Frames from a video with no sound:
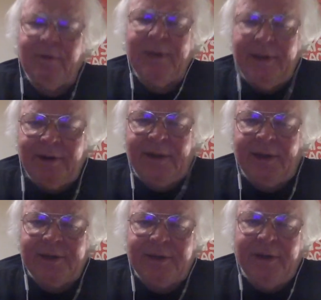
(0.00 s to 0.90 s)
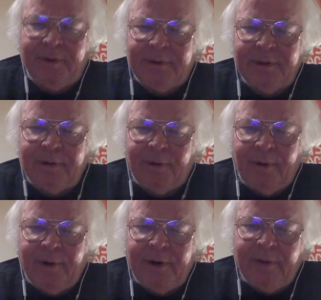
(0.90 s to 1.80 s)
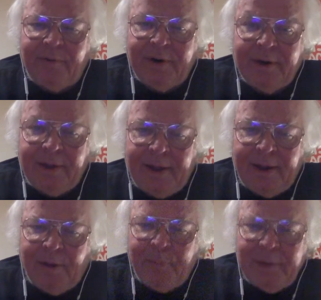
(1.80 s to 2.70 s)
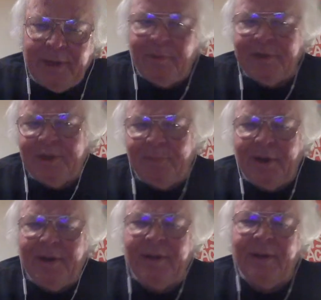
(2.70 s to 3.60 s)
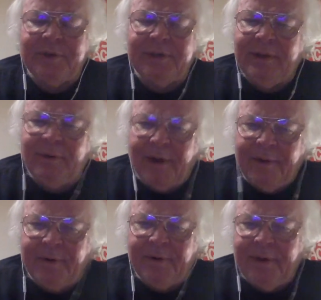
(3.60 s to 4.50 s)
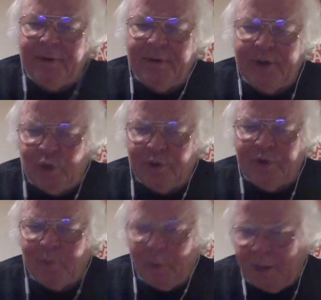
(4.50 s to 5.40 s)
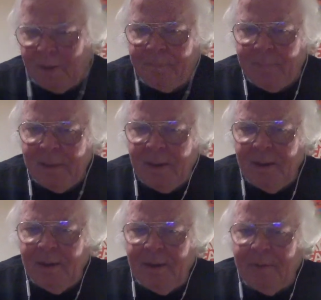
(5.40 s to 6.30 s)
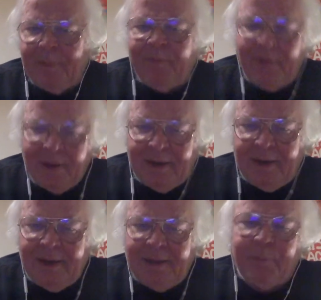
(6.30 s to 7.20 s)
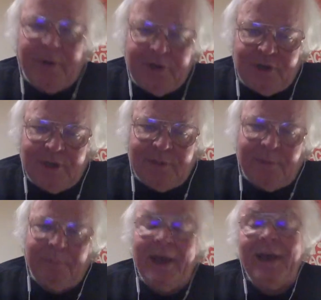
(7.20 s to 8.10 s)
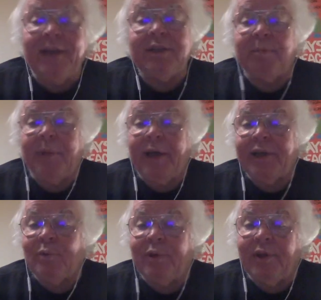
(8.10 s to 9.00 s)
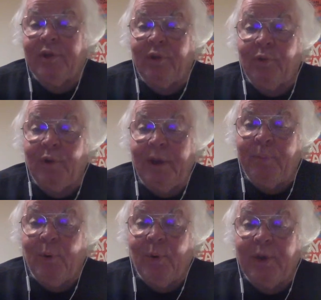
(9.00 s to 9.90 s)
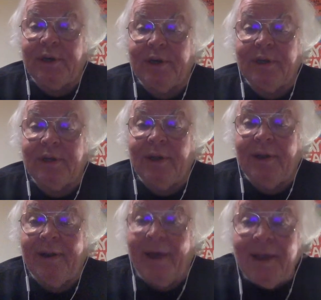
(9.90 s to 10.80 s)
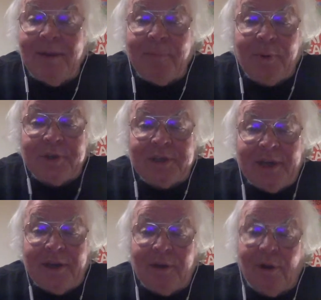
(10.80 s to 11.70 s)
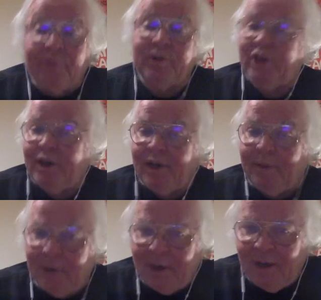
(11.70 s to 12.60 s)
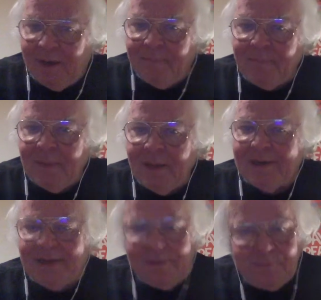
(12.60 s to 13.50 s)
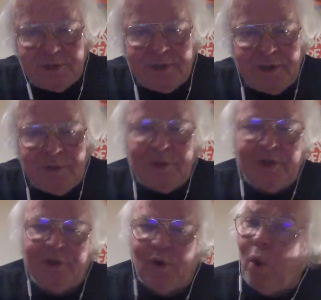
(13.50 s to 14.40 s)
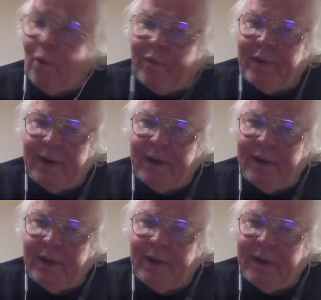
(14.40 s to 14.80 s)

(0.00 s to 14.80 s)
need a tax accountant or lawyer to figure that out. But that was debated. There were other issues as well. But finally, the budget has been passed. It passed with a 3.9% of GDP deficit, which is over the